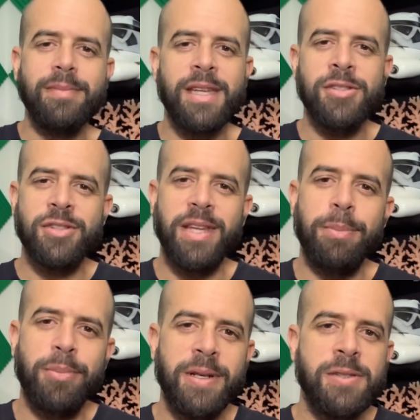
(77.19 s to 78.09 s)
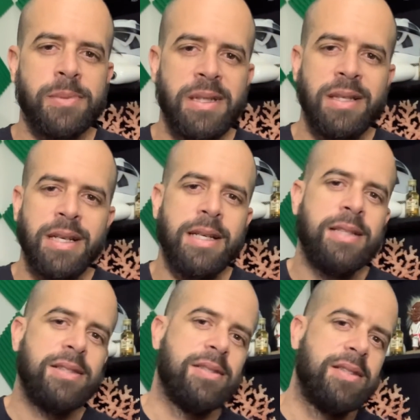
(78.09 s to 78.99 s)
So that brings me
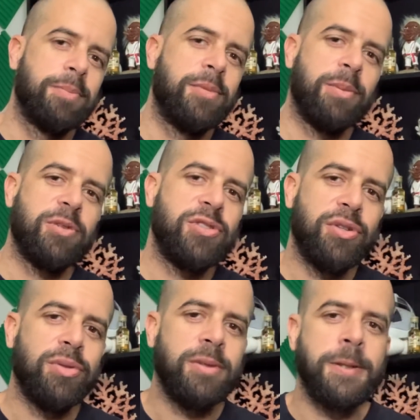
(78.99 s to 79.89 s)
to tip number 2.